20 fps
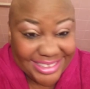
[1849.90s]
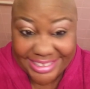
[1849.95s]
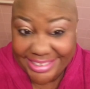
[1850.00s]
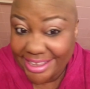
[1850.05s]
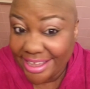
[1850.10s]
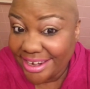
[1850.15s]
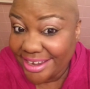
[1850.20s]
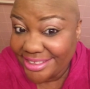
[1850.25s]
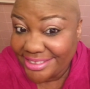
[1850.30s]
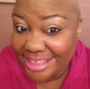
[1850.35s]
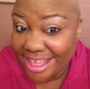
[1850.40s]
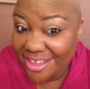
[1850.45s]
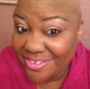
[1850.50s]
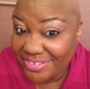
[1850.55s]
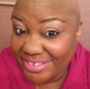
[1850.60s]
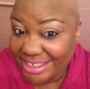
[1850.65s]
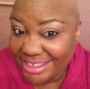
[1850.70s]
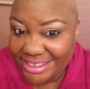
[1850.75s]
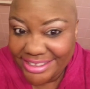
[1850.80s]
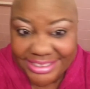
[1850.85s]
Sticking to
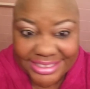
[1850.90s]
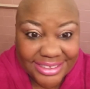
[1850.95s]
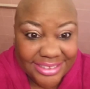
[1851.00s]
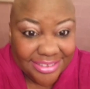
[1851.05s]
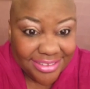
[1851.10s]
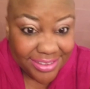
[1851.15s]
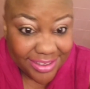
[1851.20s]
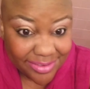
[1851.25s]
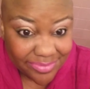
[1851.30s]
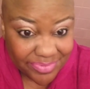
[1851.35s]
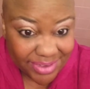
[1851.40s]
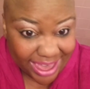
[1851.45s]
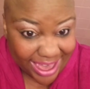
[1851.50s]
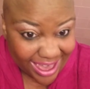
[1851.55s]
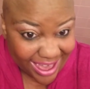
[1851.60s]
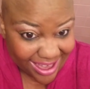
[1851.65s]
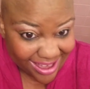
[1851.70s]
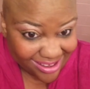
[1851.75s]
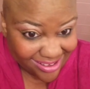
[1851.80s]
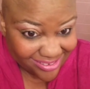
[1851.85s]
selfies.
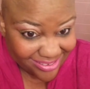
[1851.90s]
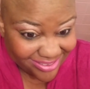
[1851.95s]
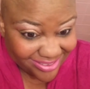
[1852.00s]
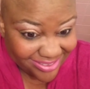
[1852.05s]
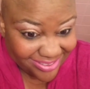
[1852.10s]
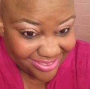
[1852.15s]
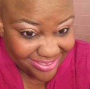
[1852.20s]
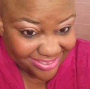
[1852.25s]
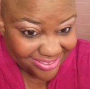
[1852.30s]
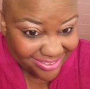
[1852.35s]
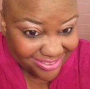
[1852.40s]
Cow.